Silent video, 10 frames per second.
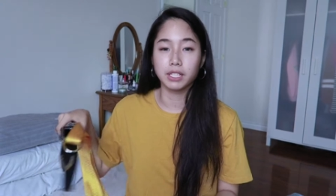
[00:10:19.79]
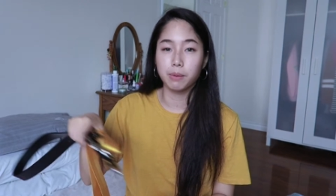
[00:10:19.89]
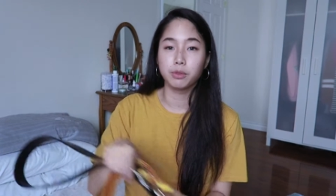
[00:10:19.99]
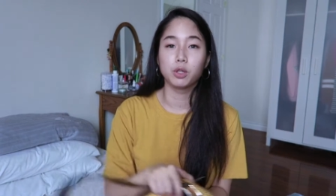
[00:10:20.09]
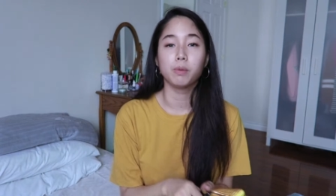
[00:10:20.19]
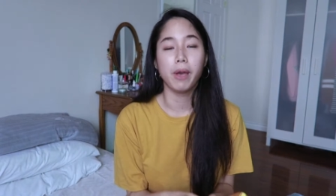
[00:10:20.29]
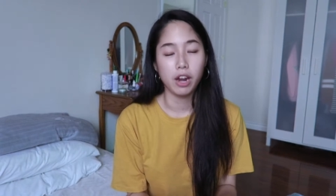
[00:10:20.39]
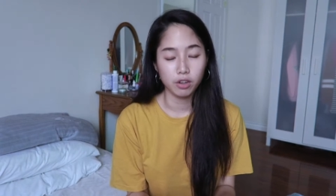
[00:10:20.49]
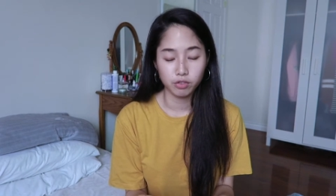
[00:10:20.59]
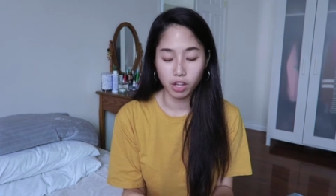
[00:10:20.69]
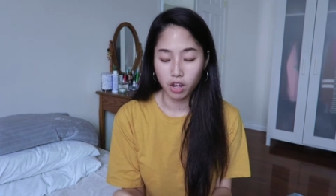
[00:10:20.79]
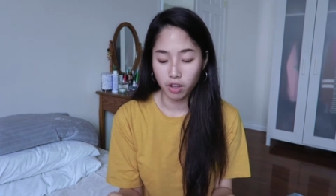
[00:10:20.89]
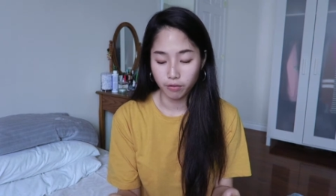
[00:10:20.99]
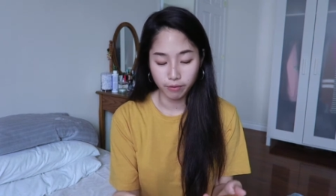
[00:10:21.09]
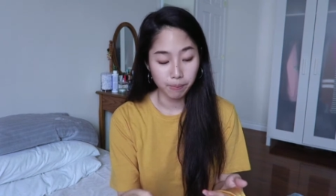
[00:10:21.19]
picked up two pairs
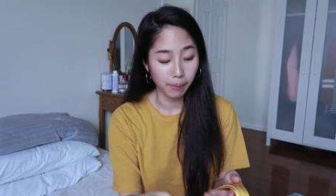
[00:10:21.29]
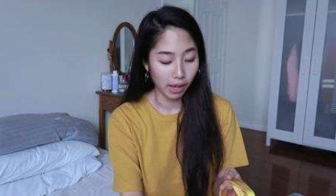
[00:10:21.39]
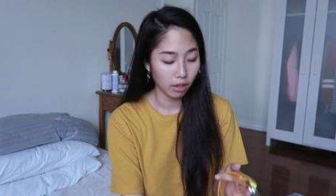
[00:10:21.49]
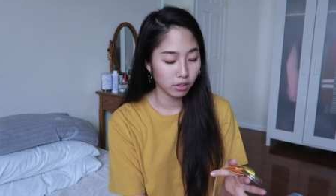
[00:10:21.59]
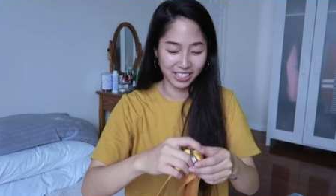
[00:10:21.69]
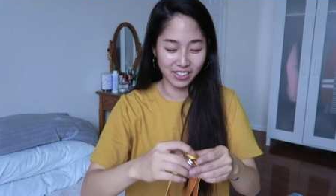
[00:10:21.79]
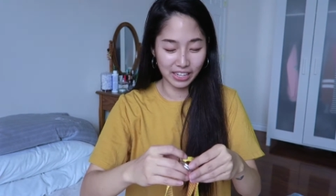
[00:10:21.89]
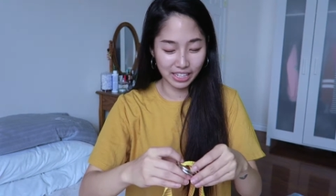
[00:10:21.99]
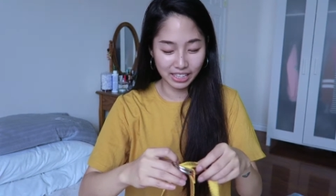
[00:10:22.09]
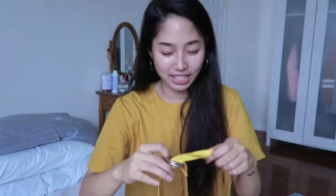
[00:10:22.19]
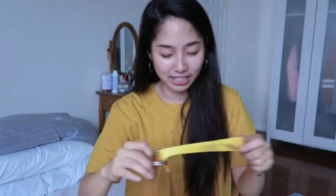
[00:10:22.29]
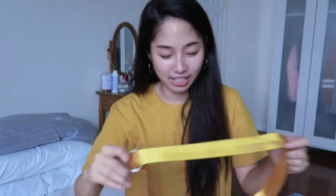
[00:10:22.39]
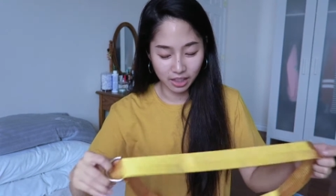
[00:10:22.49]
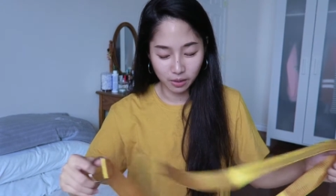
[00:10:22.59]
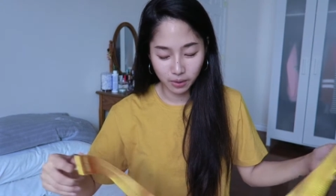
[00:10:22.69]
of belts. So I got this
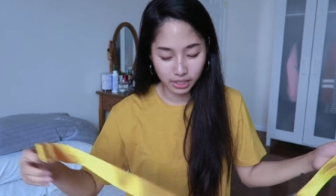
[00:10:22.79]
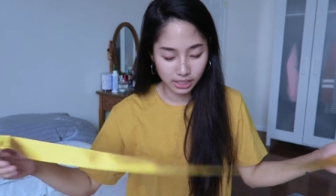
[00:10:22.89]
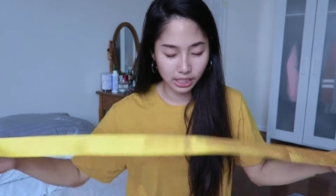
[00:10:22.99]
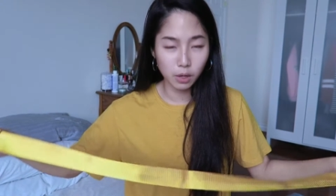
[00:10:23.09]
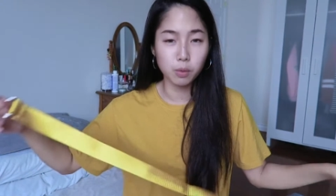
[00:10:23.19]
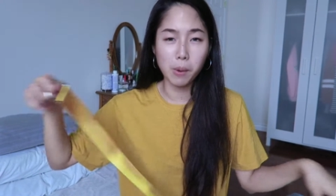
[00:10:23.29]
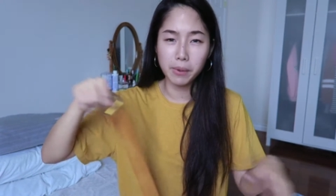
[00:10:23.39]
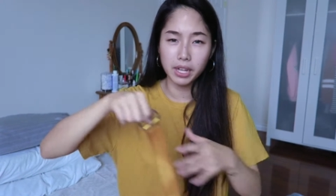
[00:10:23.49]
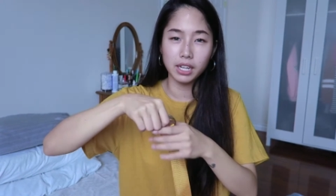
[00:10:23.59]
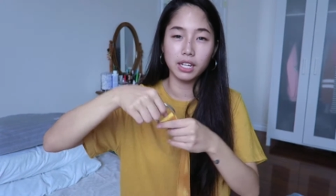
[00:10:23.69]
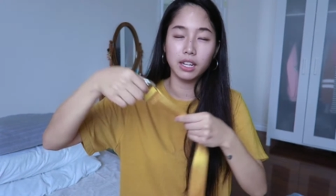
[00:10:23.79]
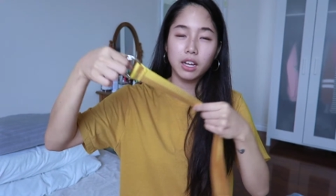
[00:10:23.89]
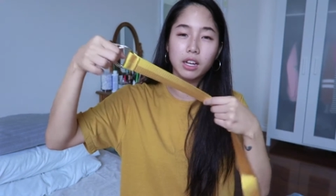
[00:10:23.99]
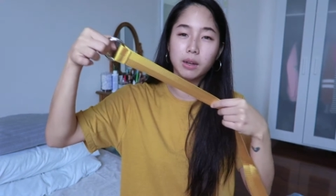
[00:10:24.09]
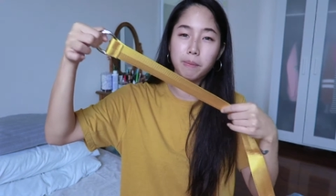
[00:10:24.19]
yellow one. It's like a ribbon,
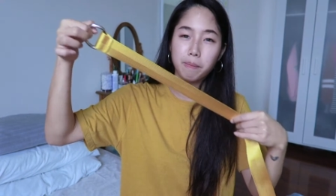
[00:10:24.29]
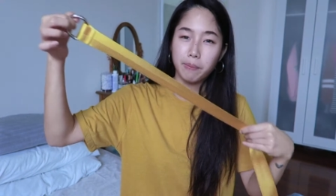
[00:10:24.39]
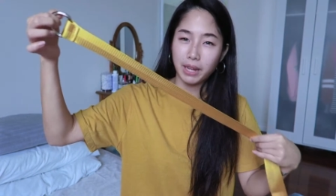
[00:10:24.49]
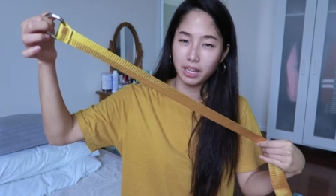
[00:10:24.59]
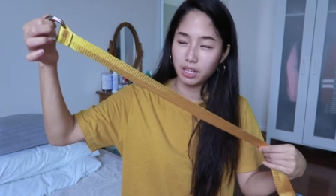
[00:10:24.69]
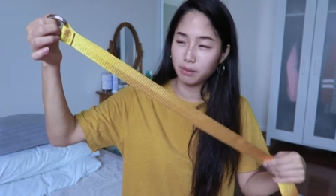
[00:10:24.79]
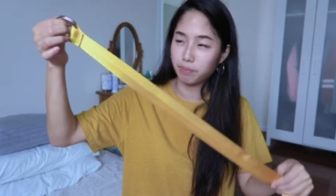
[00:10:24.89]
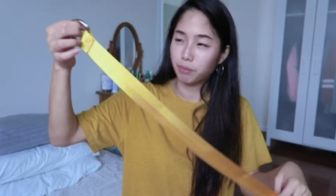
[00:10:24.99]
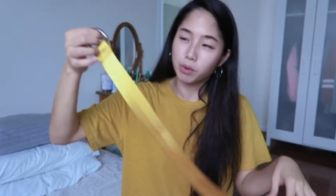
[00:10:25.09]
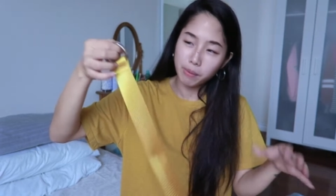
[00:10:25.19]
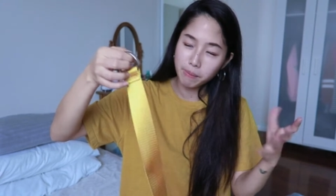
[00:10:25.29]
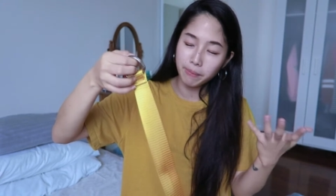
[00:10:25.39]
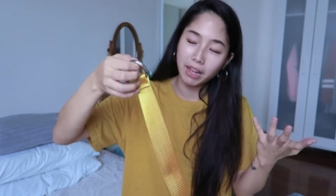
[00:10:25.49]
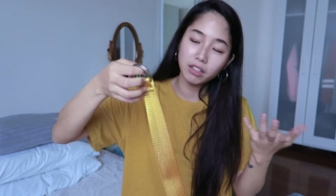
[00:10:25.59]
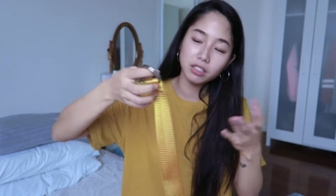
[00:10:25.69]
um, but
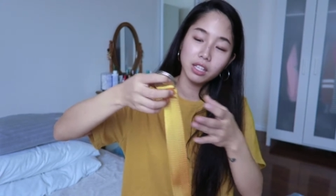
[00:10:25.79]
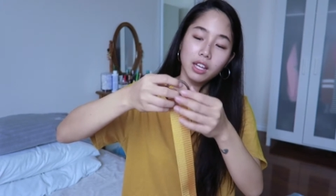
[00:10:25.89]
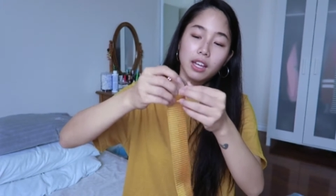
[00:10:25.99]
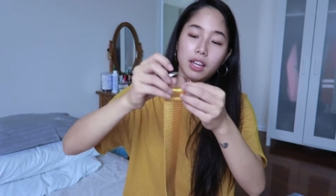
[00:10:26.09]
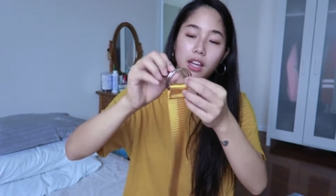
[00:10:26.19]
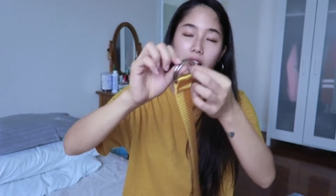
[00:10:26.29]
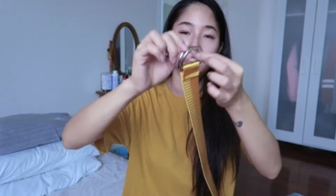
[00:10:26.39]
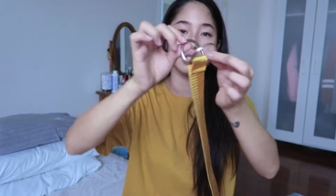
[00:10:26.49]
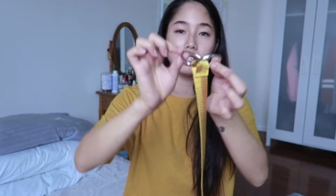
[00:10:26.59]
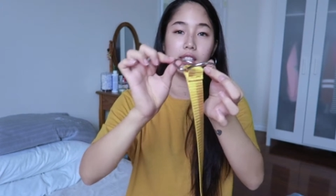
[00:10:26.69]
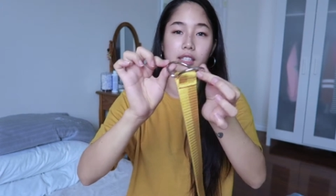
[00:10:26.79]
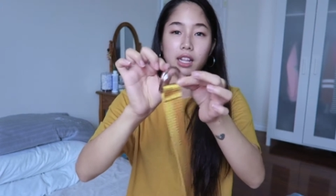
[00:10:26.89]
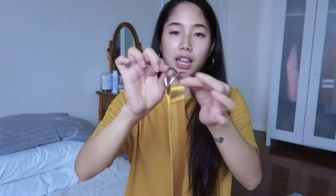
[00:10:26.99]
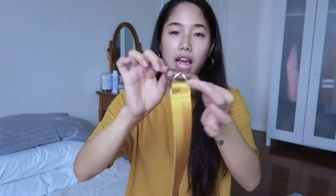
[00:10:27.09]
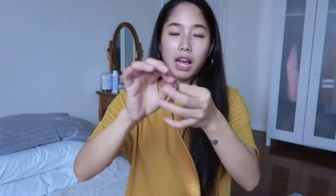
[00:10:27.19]
ribbon belt. It has these
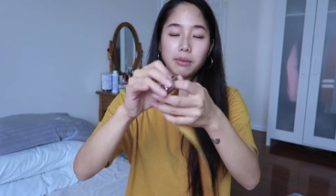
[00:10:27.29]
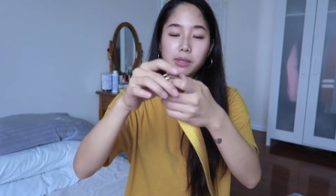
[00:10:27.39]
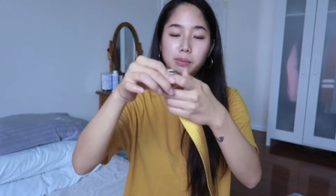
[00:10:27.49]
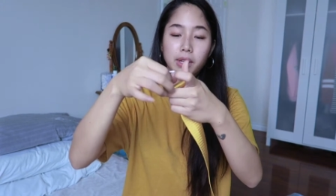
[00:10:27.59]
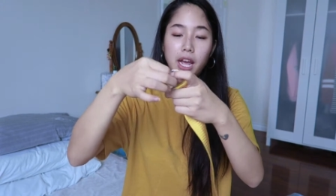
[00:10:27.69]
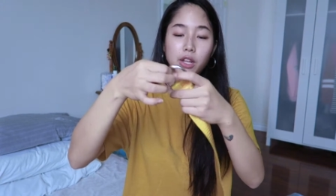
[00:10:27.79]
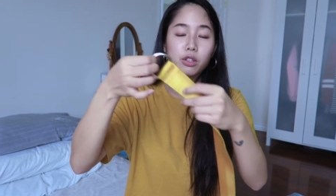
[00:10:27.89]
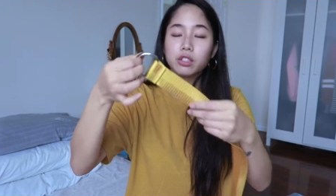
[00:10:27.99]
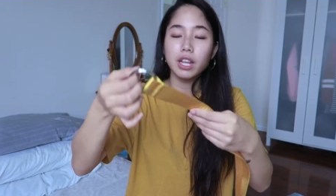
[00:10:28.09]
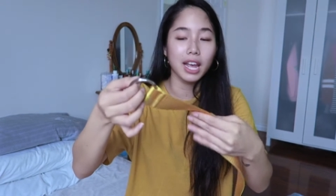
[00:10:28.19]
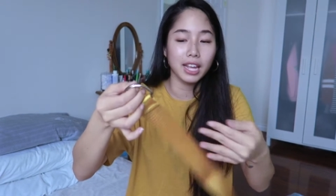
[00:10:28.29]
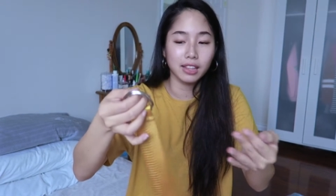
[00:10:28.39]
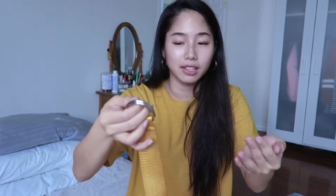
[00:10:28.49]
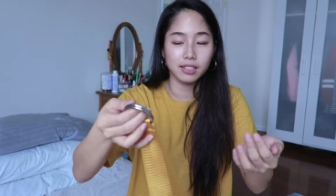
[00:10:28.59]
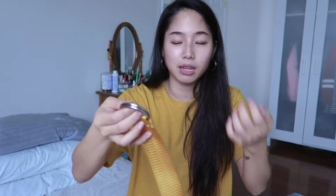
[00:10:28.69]
clasps I used to
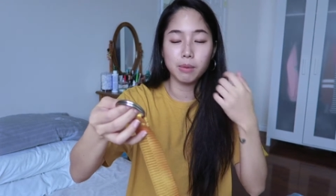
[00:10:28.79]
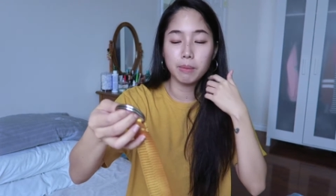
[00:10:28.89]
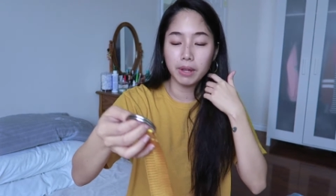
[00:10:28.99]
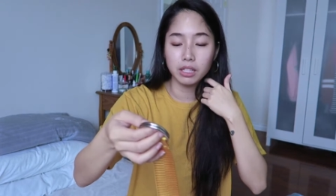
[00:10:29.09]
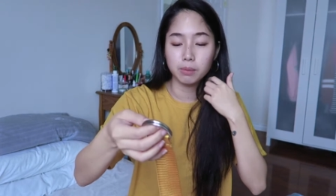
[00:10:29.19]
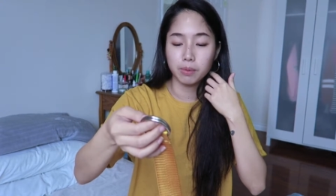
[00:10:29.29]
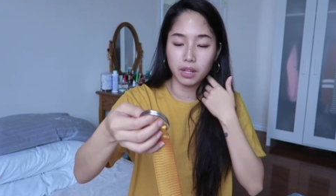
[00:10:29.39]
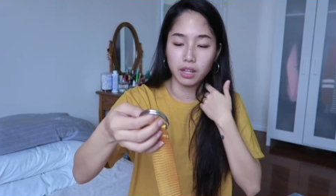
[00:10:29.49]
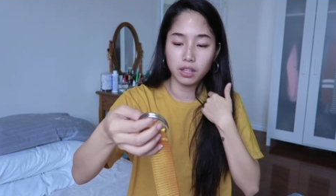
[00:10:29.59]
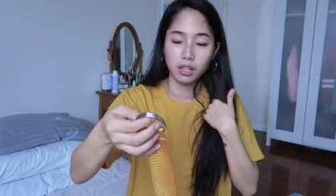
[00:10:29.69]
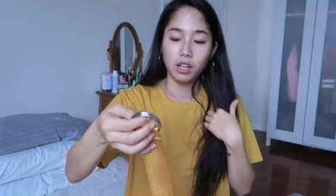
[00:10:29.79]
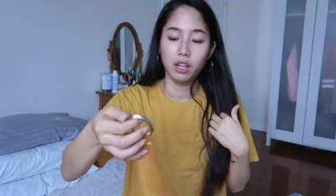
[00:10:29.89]
hate these type of belts, but